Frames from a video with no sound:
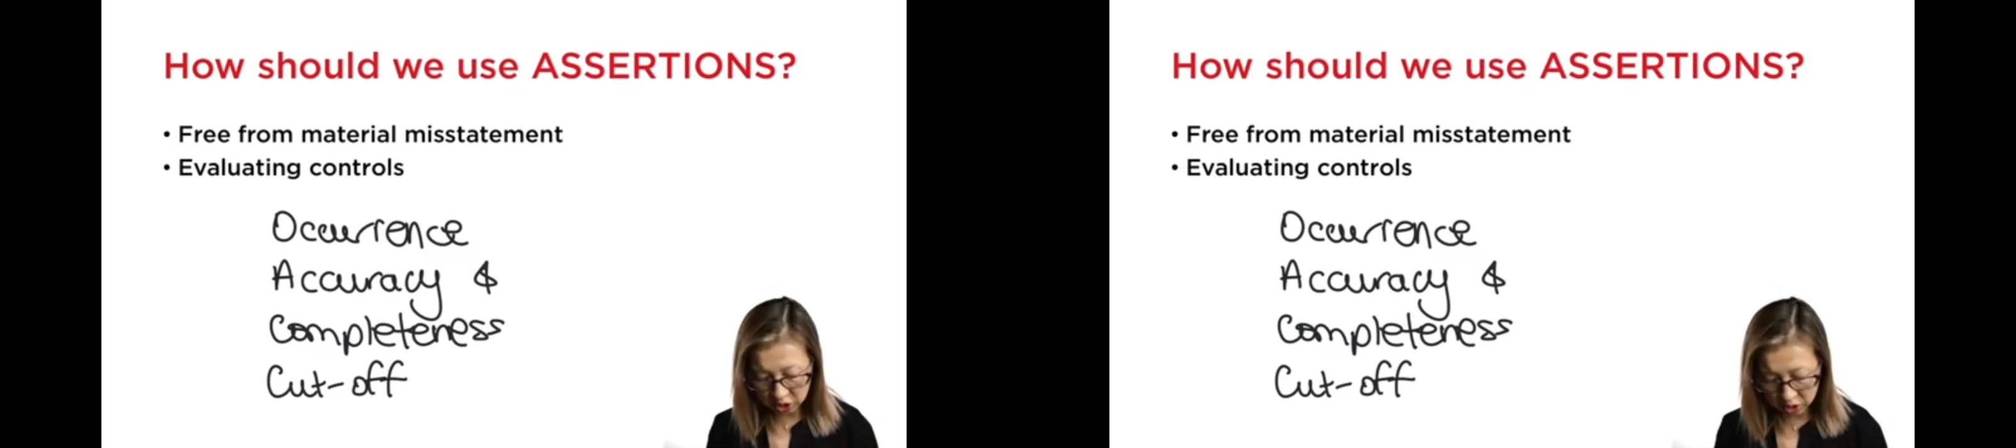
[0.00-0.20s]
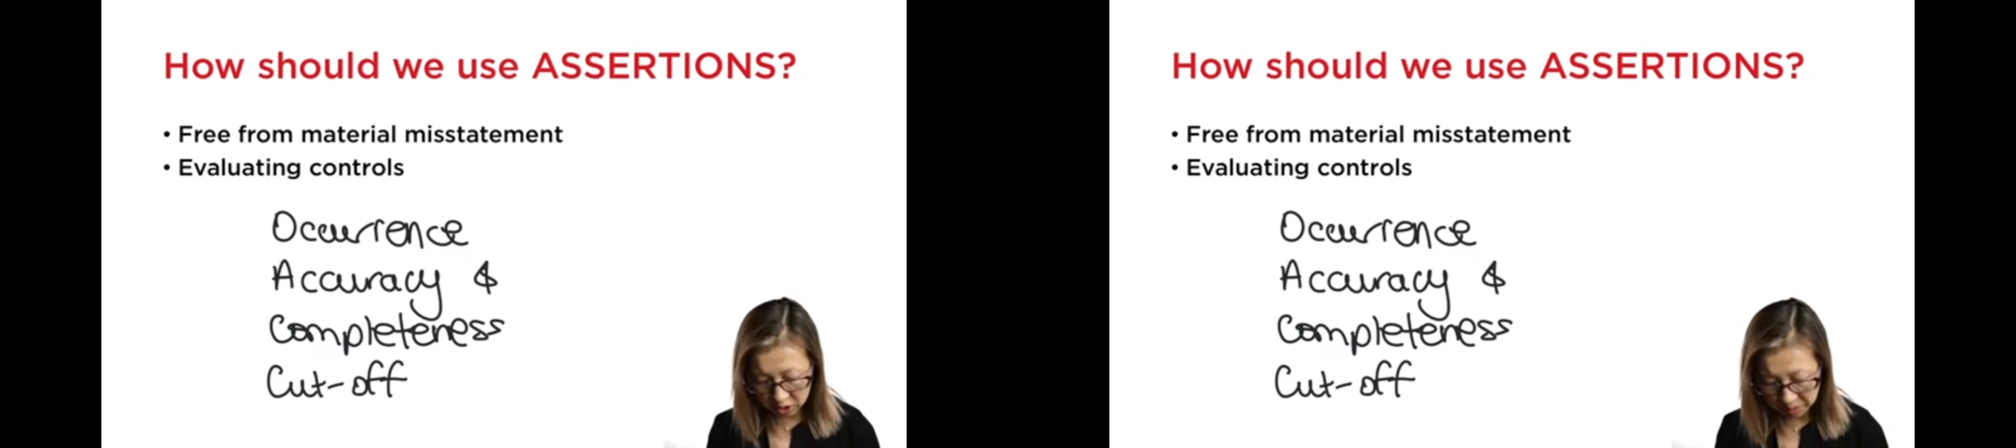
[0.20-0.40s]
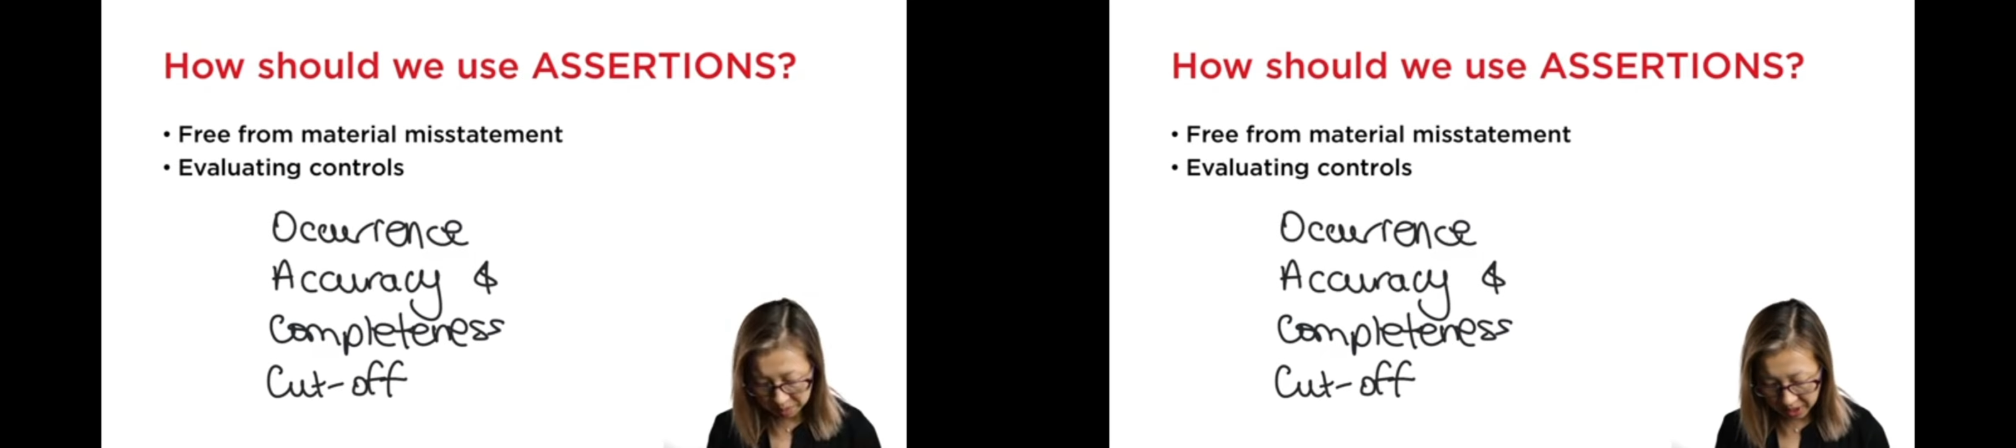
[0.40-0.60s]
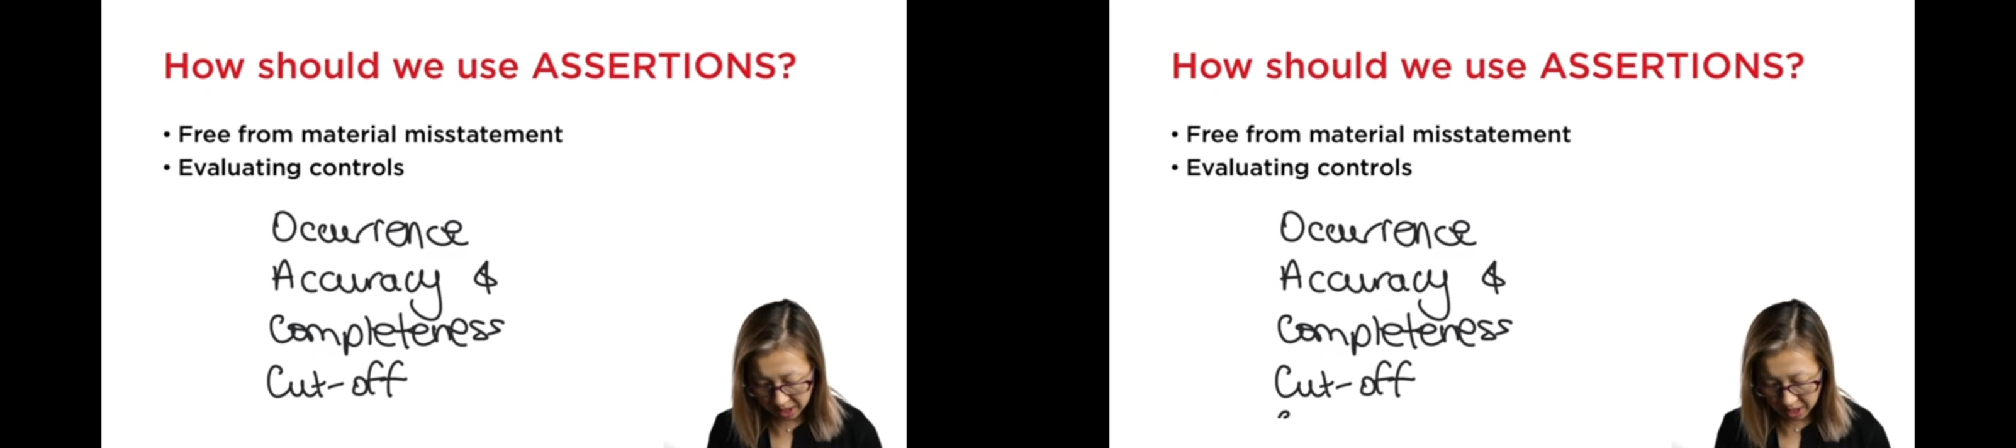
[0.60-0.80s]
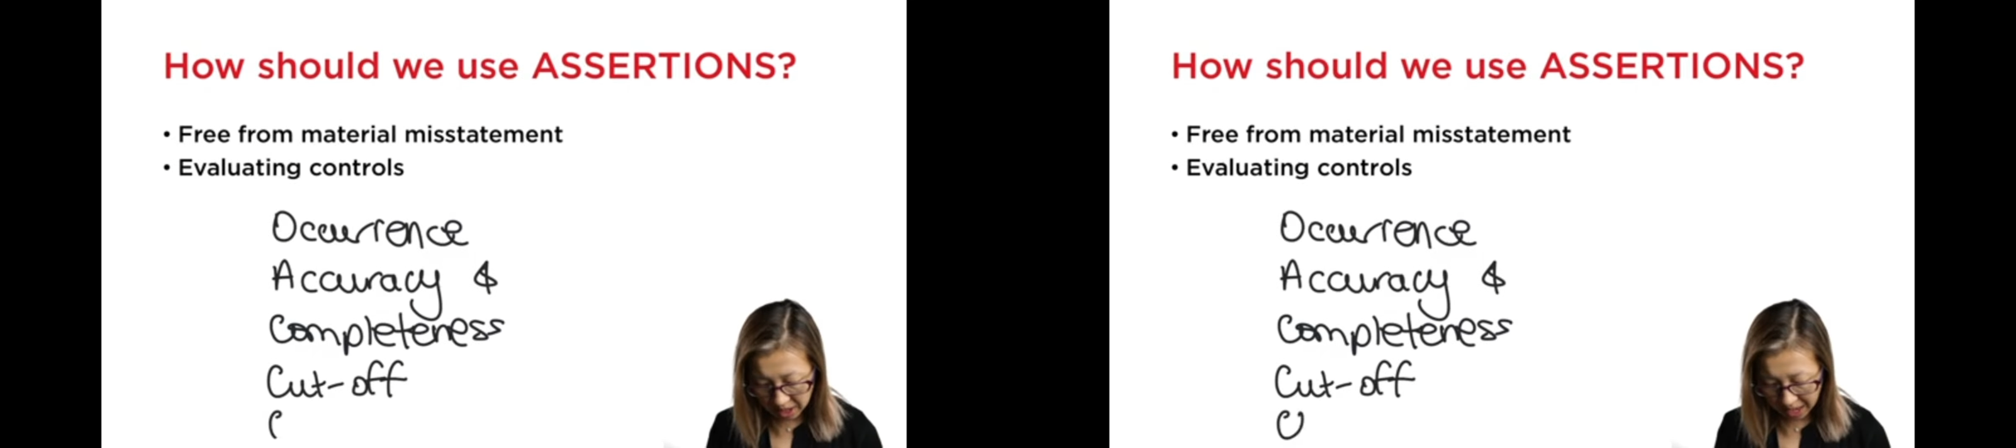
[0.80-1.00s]
issues.
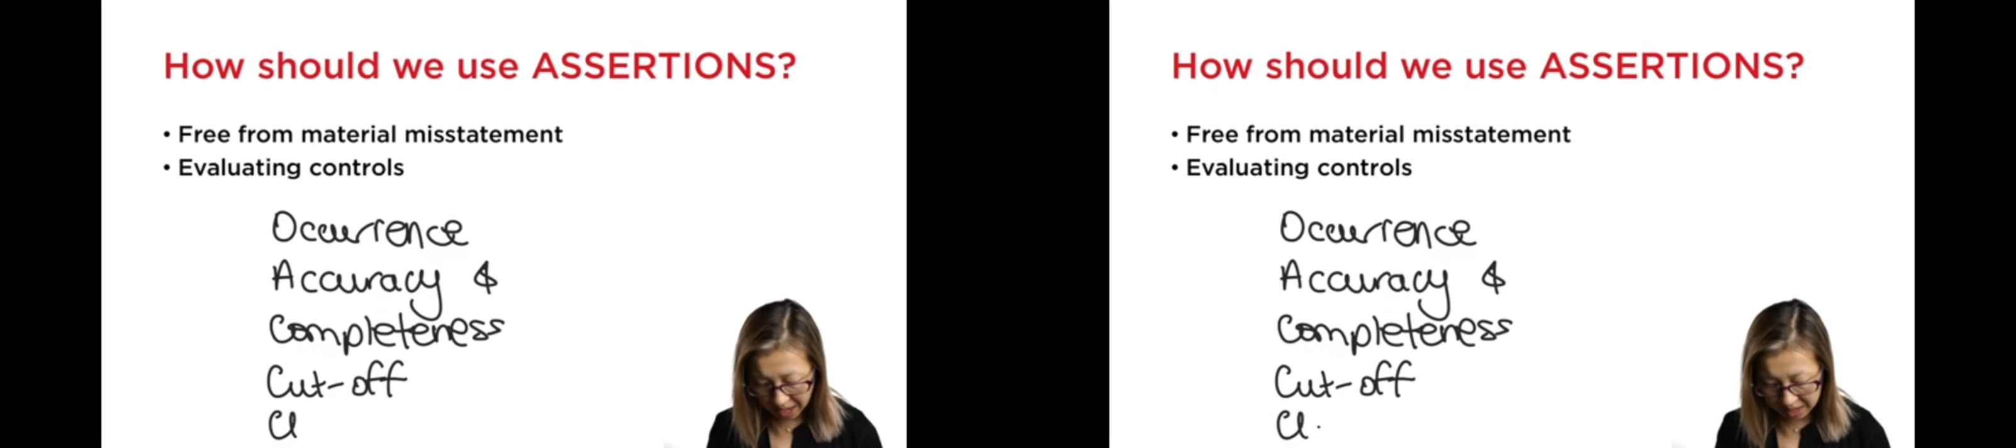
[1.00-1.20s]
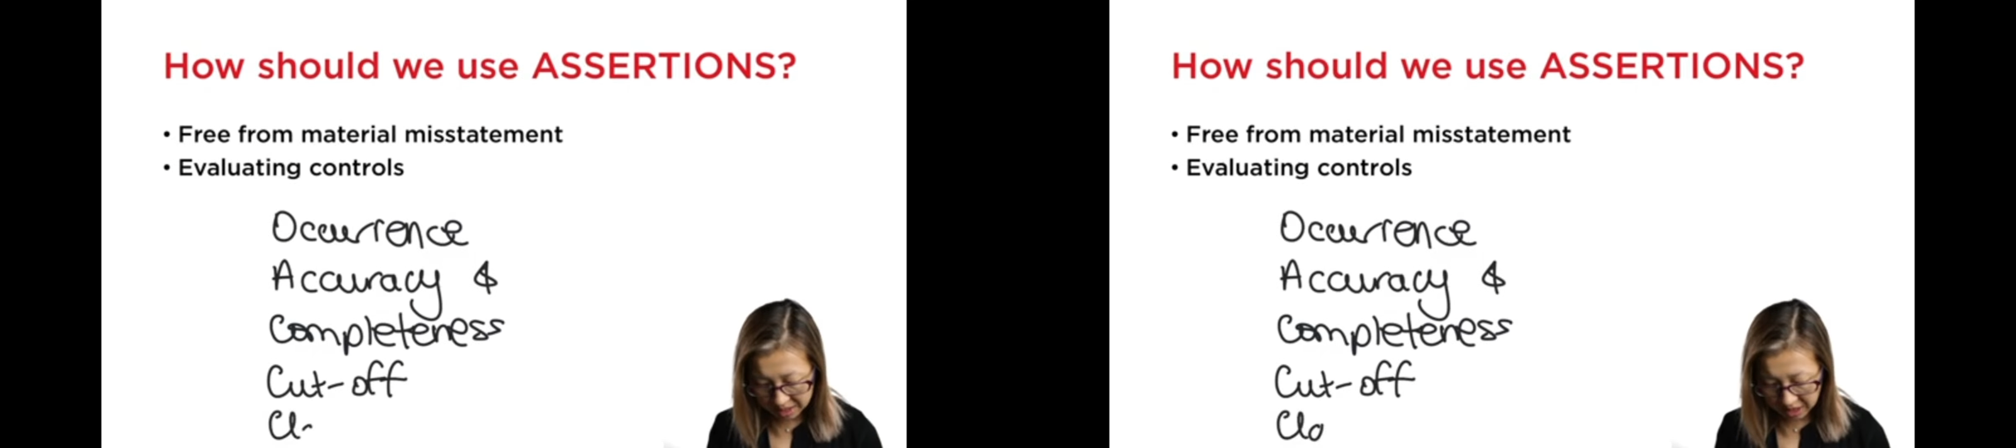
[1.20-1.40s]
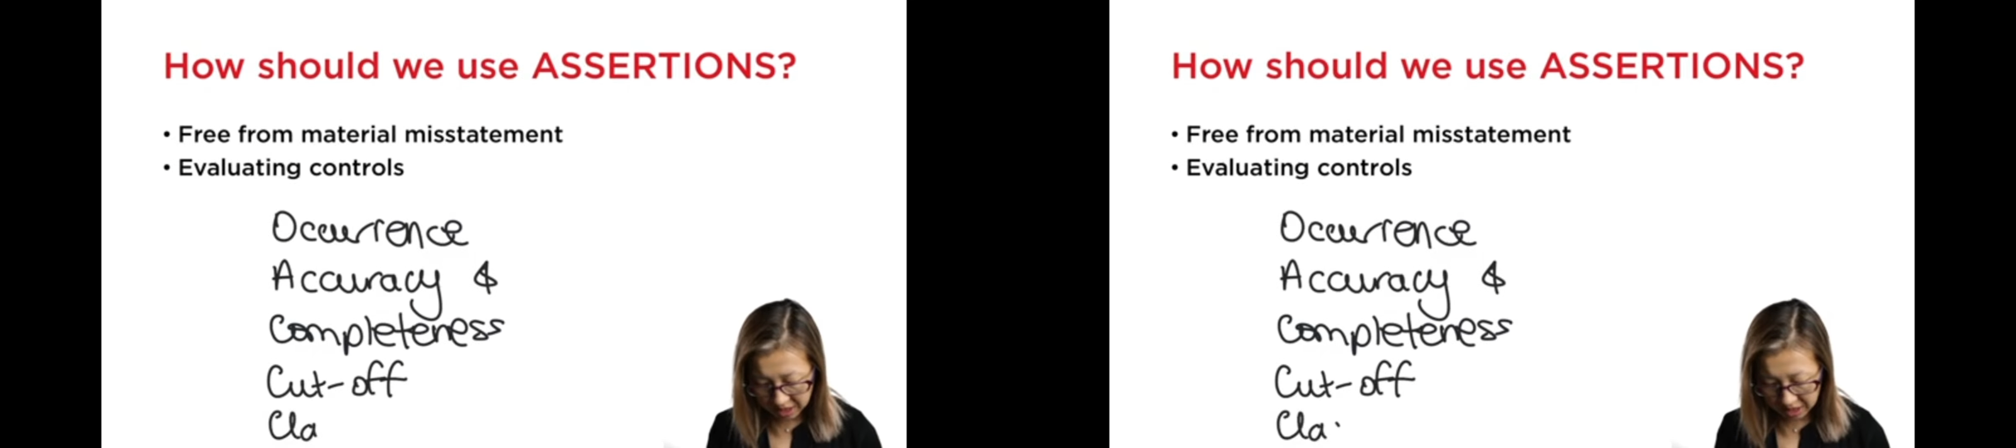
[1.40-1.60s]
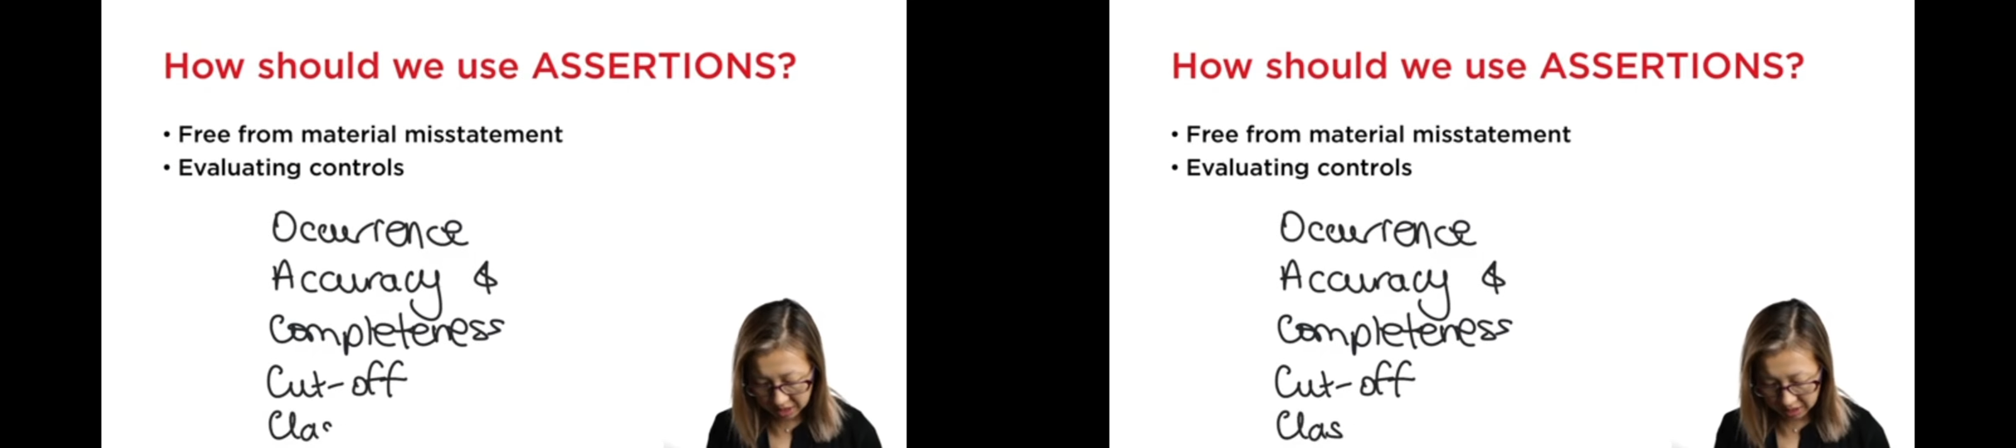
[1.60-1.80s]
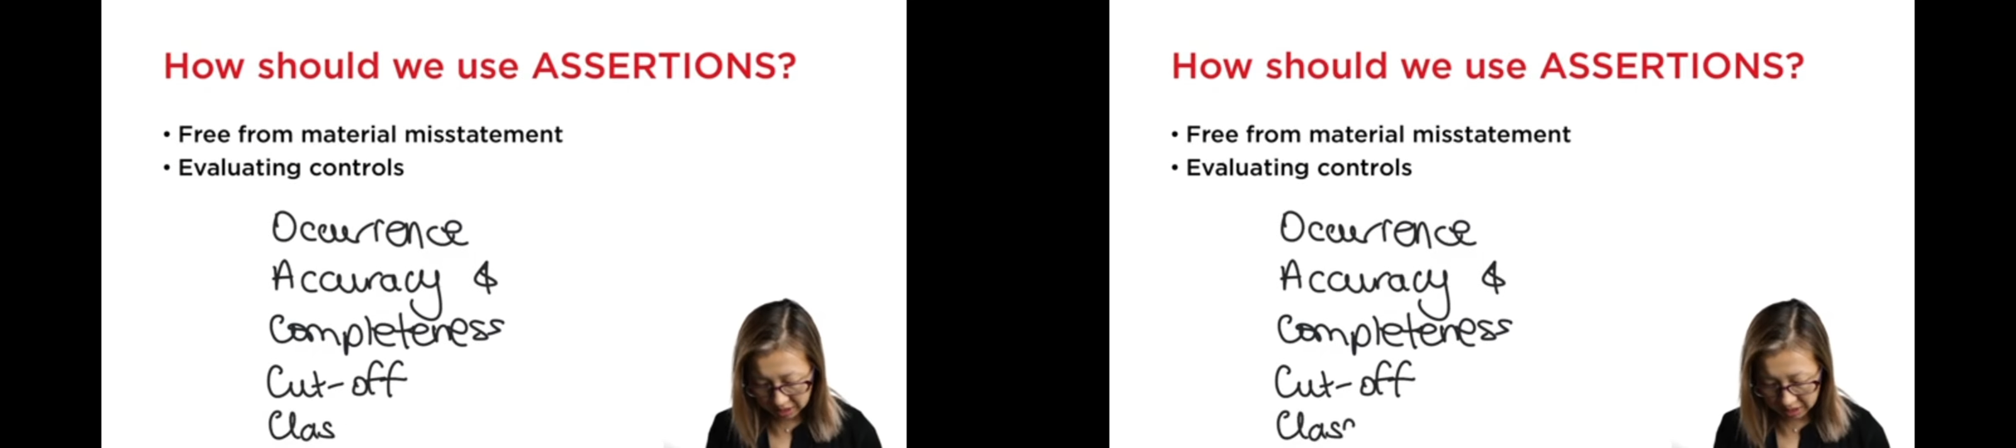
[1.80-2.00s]
And
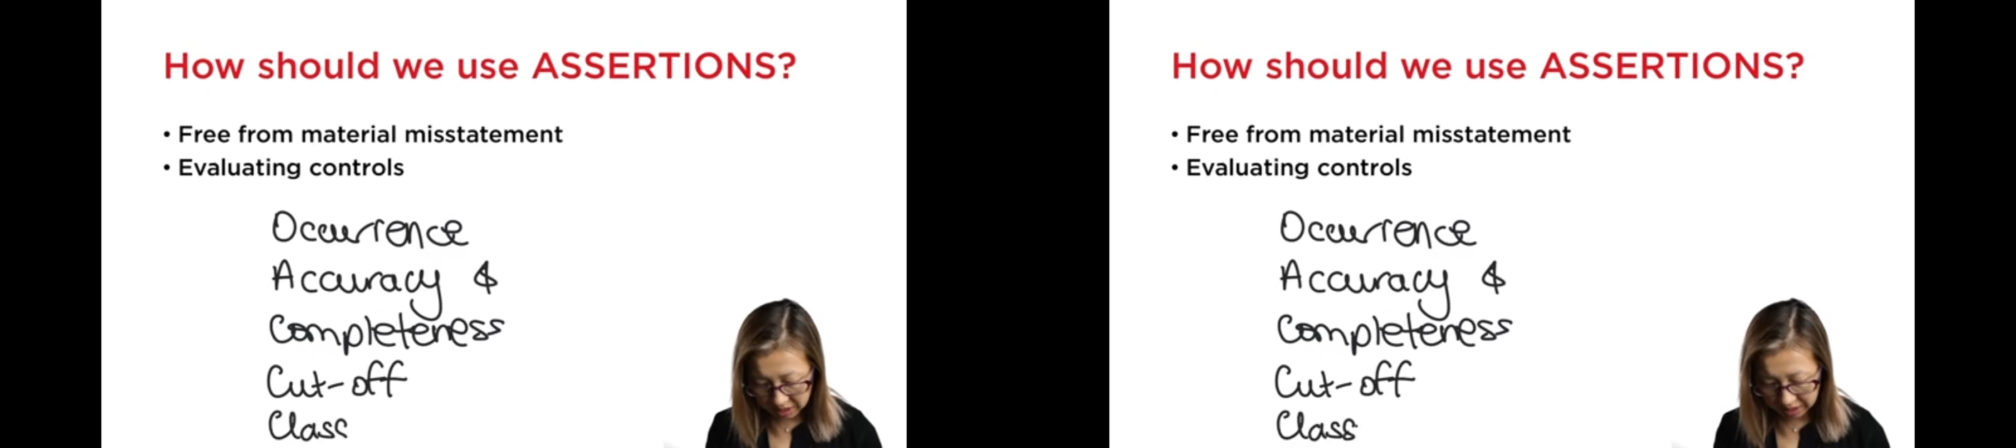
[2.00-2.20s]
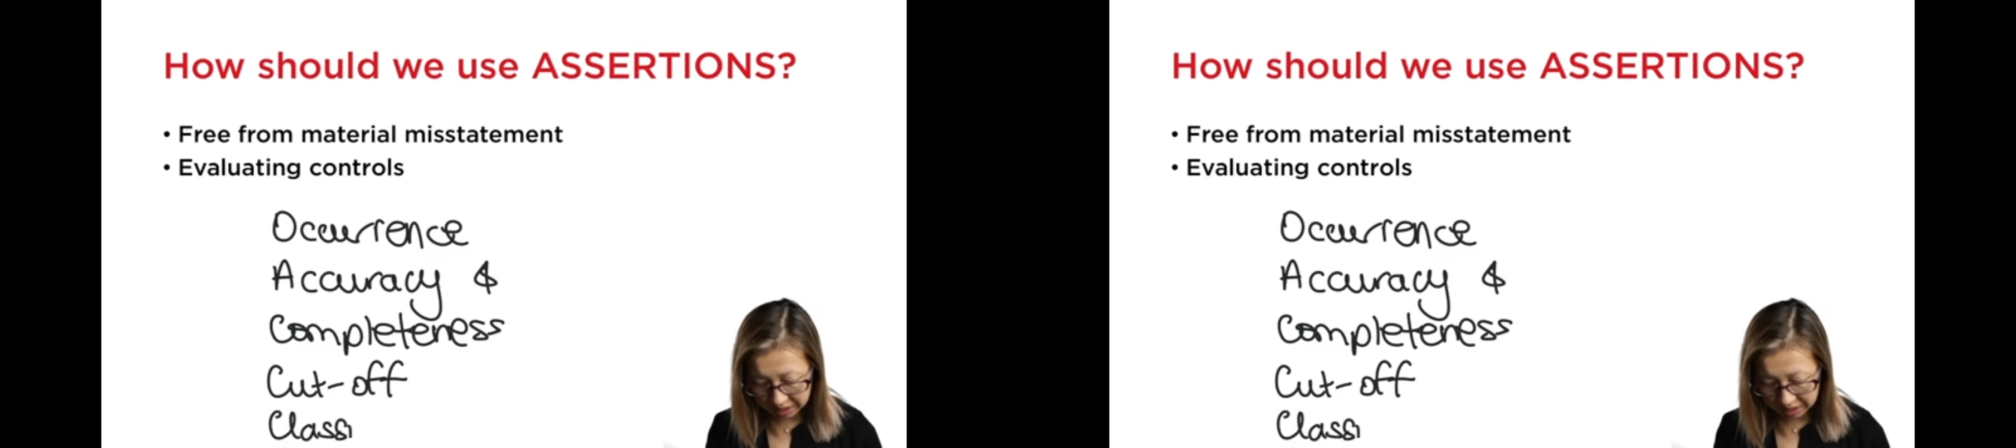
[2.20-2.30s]
then